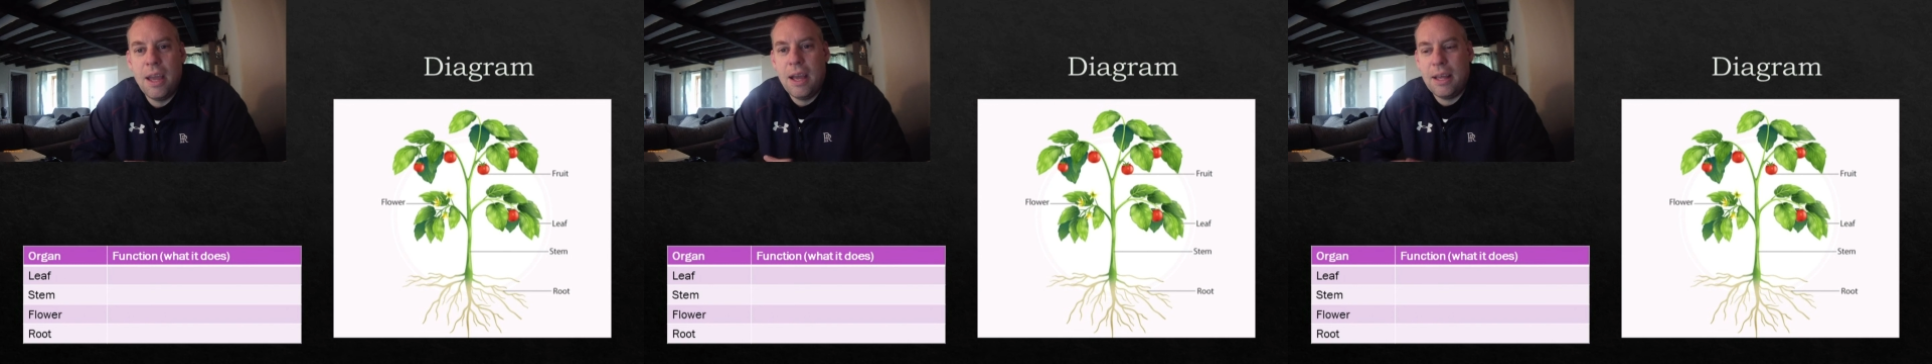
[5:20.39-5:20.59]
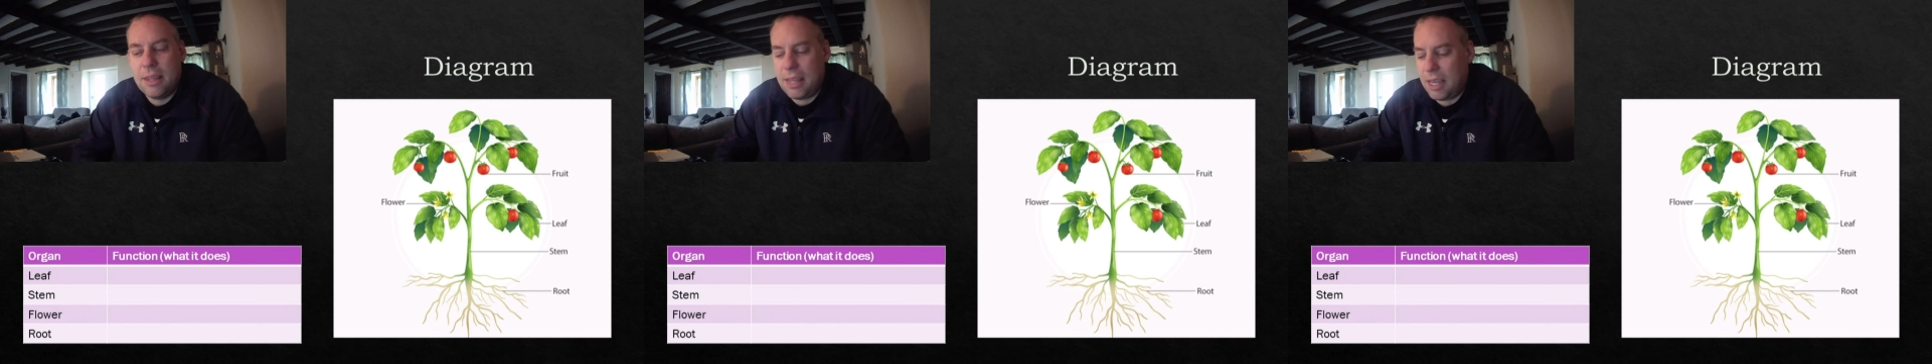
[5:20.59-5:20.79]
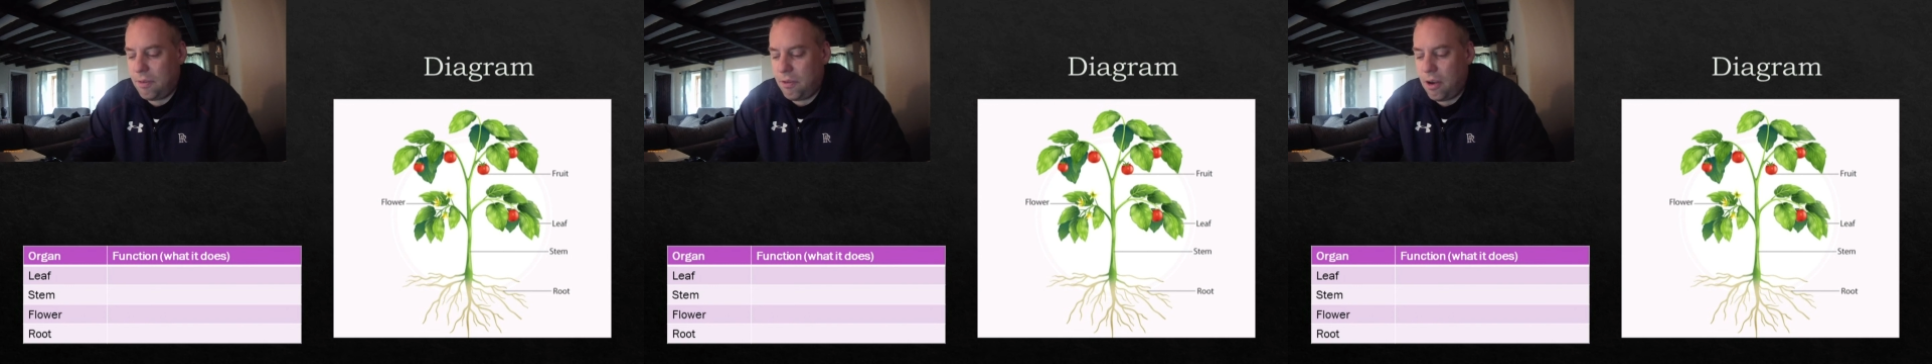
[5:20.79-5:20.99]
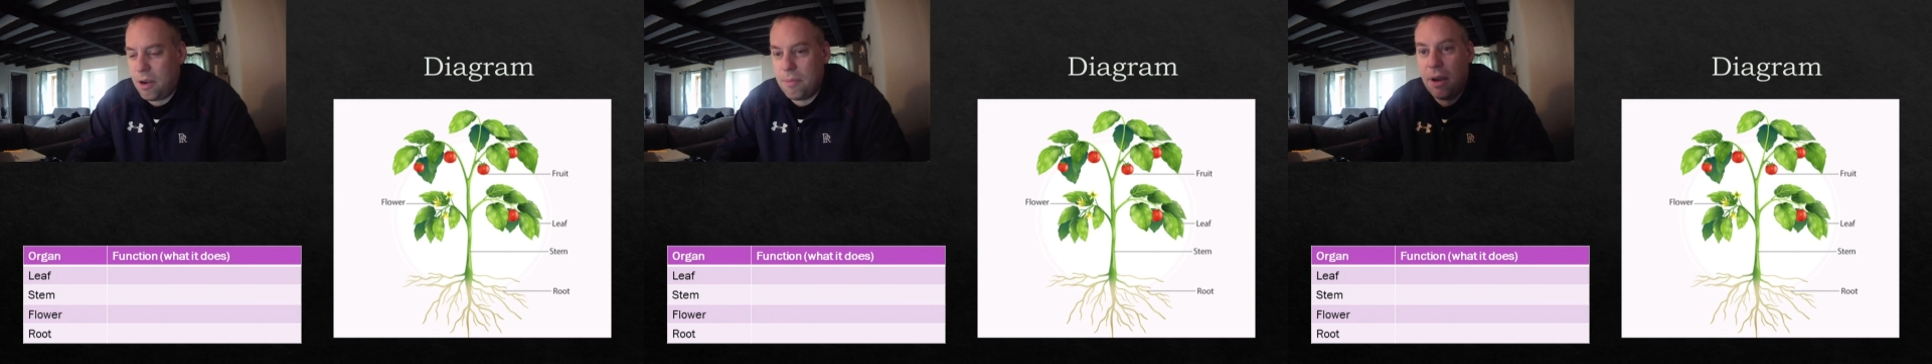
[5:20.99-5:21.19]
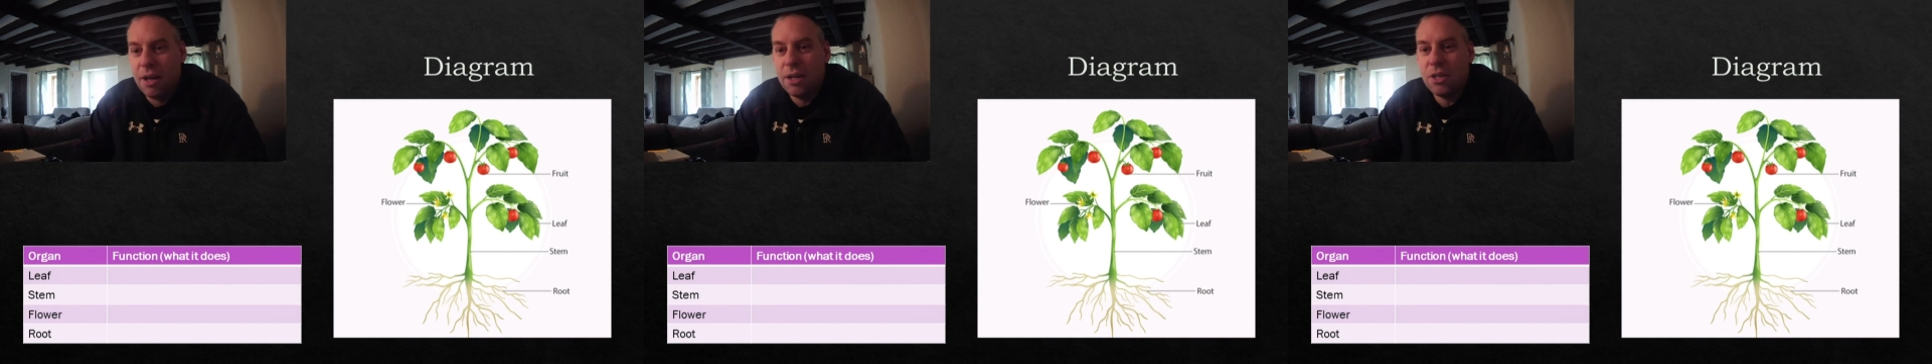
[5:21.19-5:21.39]
Thank you very
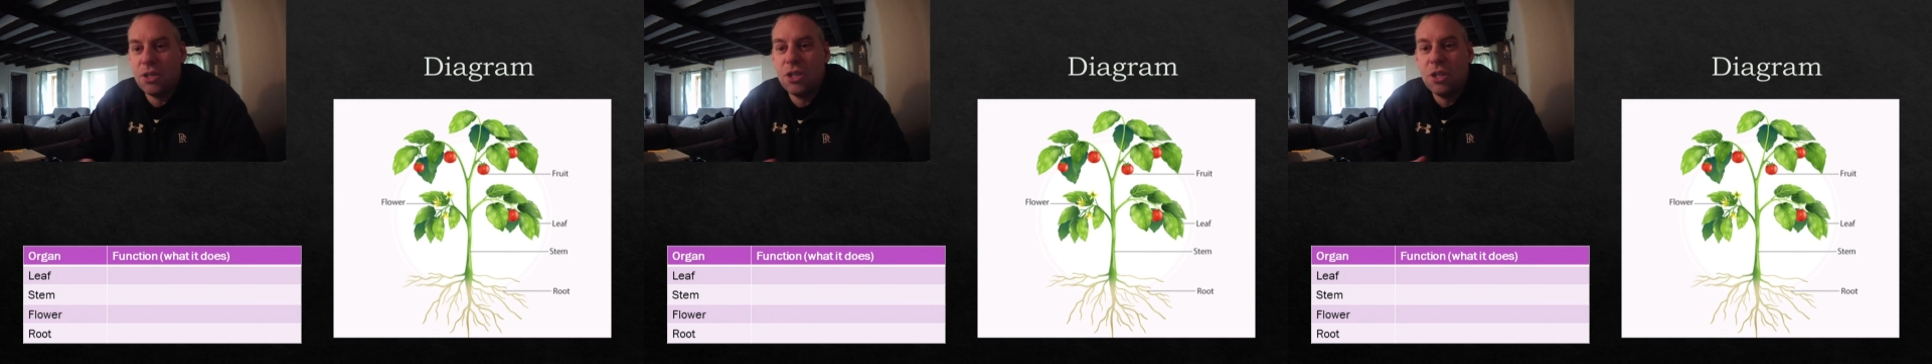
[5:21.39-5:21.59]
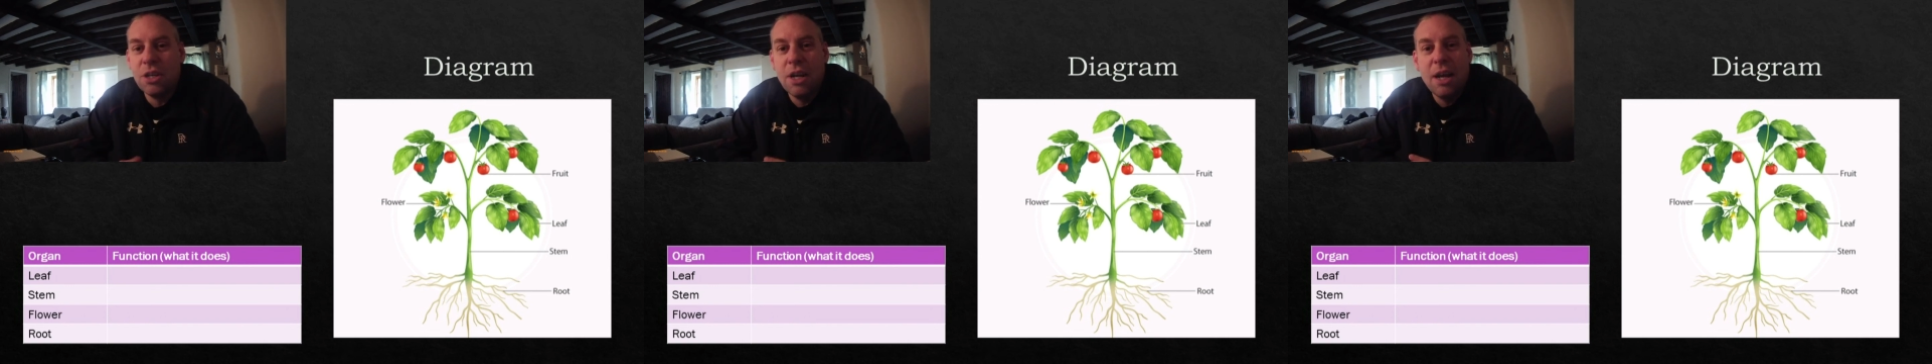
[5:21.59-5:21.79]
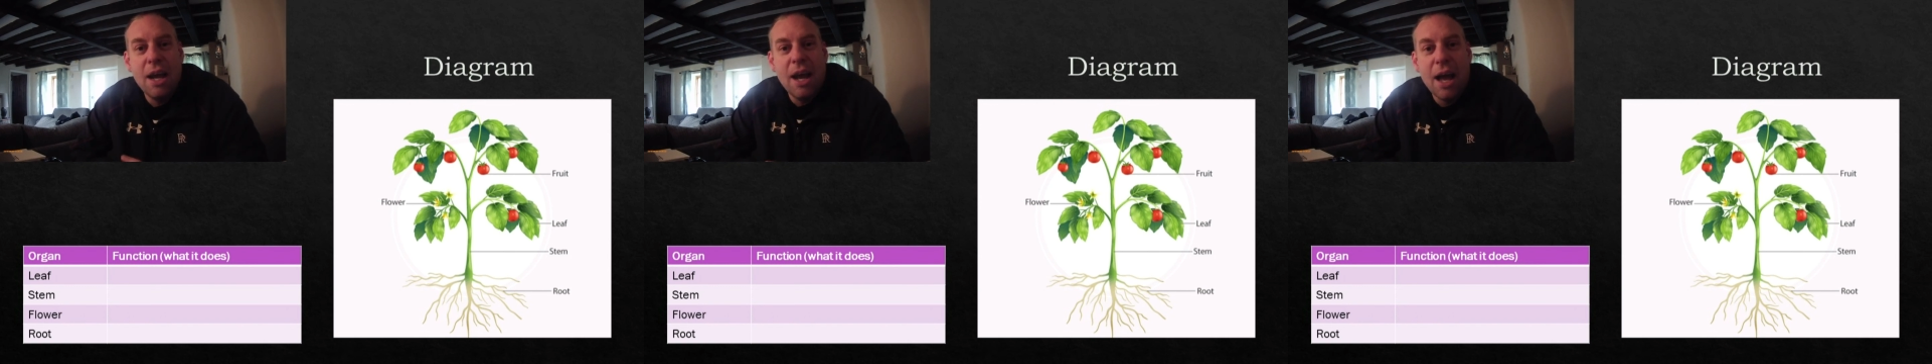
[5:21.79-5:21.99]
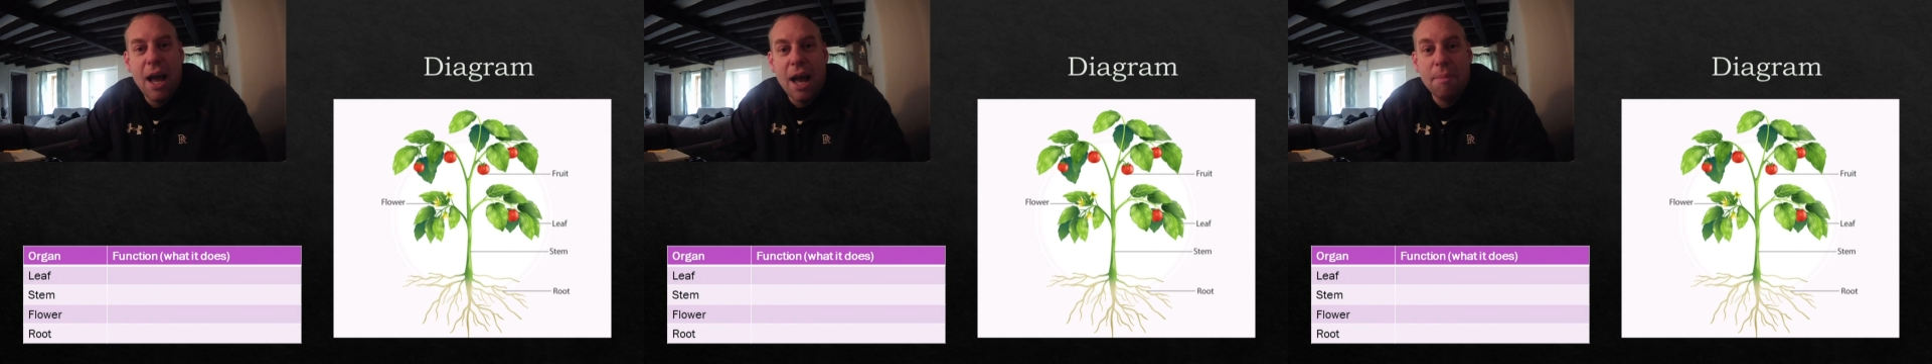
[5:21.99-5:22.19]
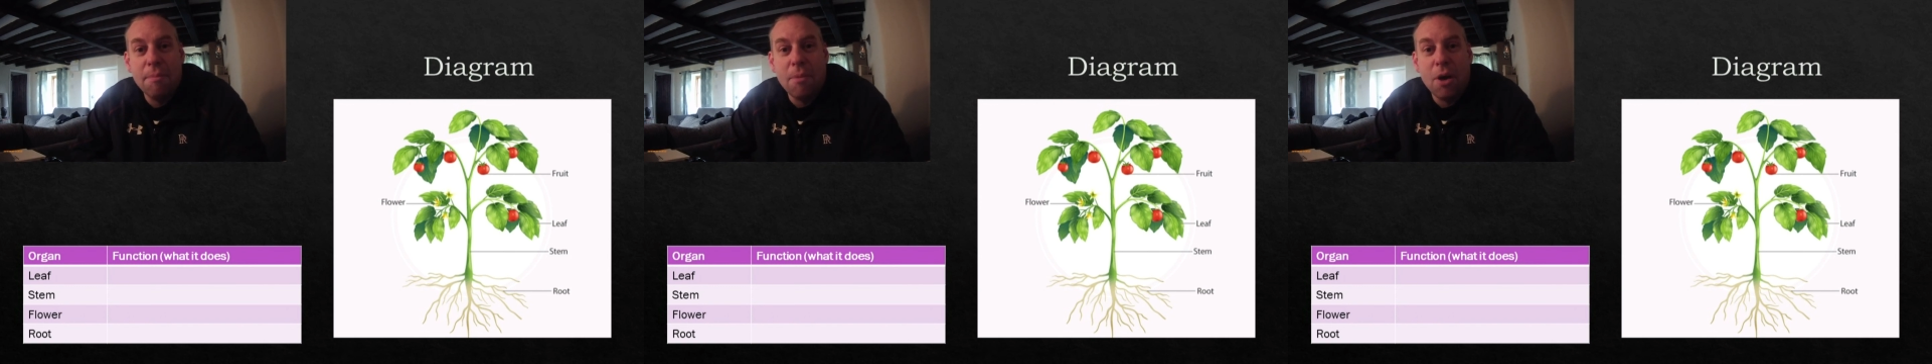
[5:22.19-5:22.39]
much.
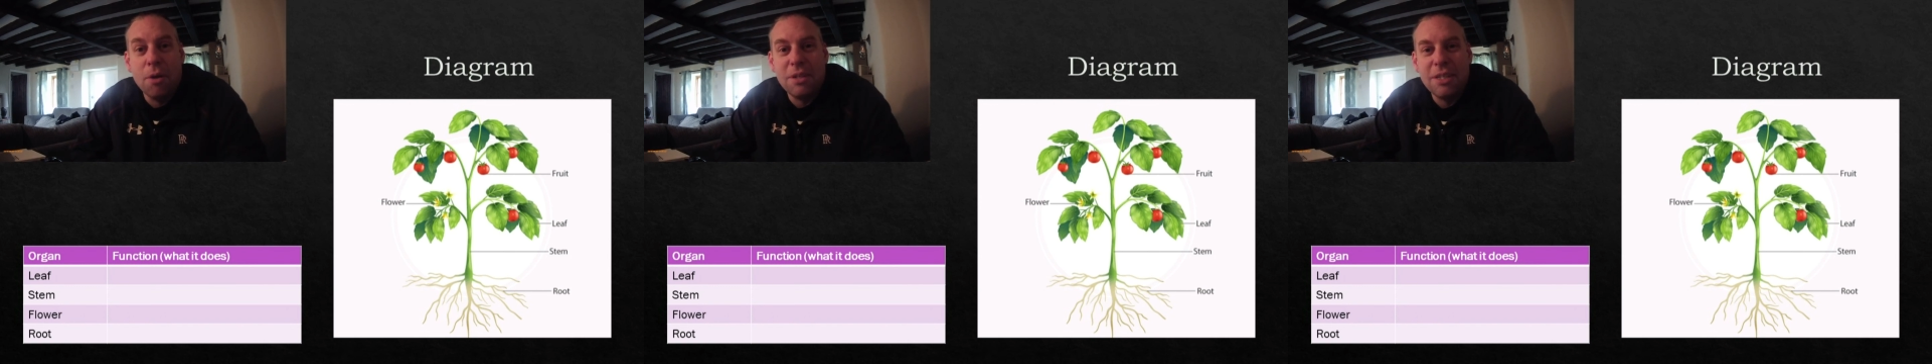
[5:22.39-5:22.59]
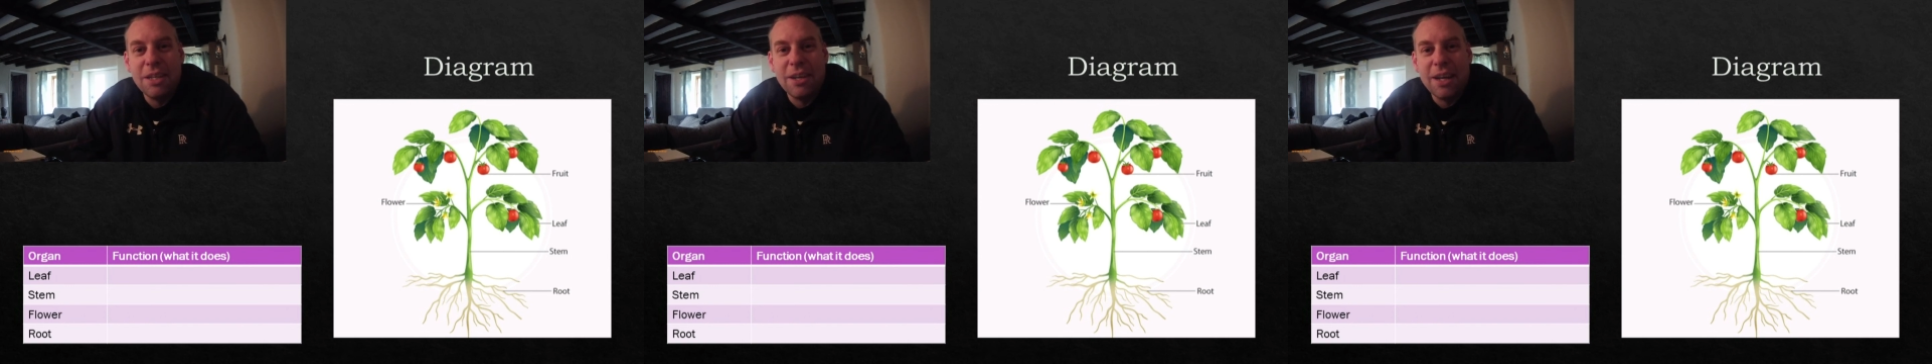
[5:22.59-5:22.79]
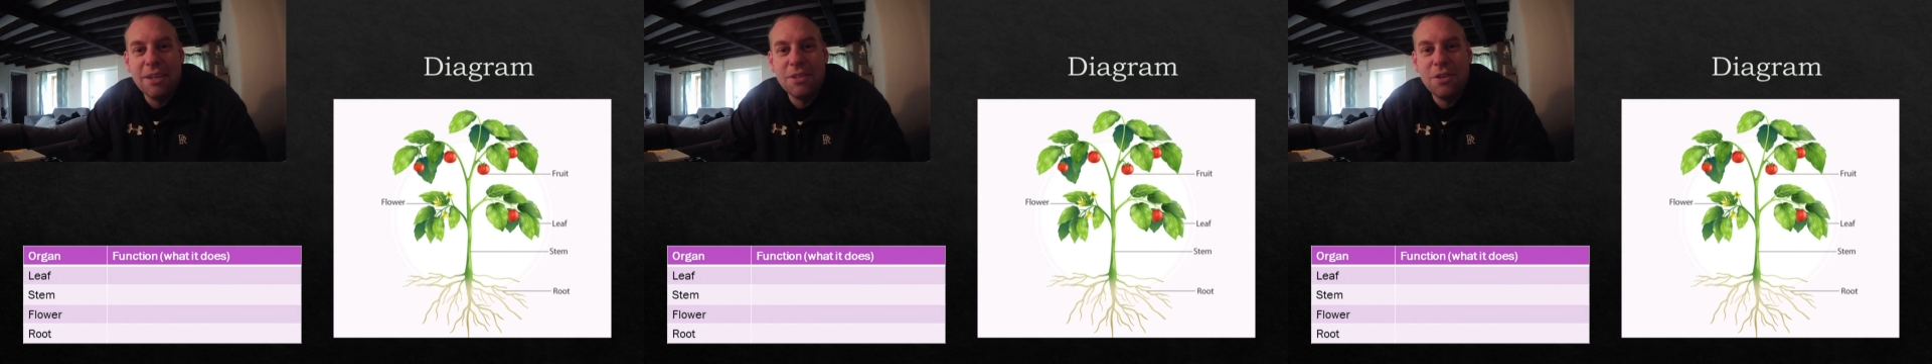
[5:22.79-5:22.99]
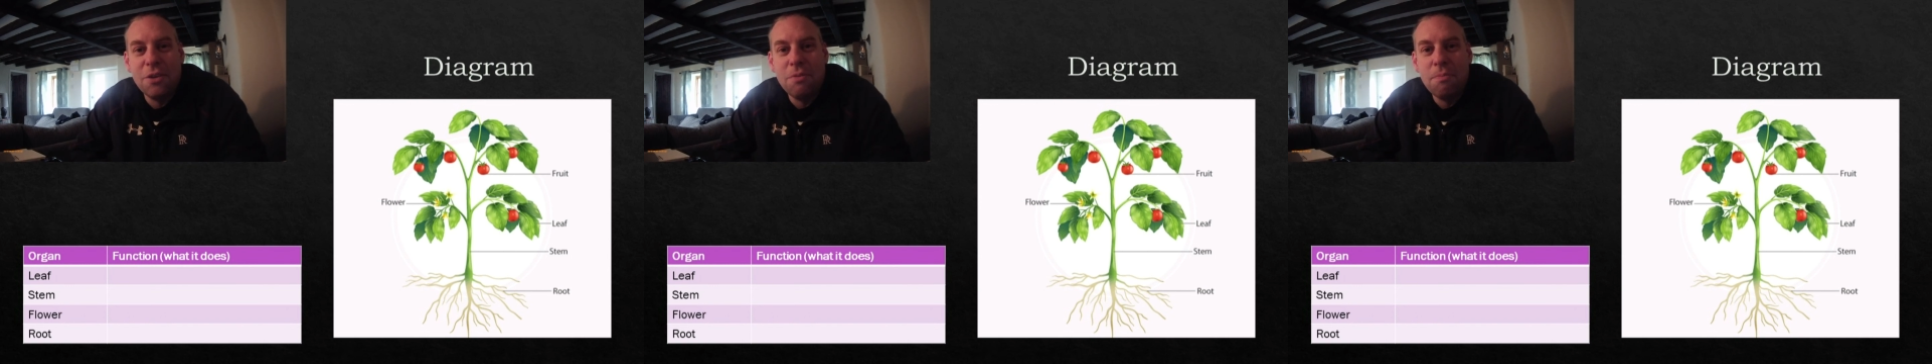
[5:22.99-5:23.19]
Hope to see you again soon.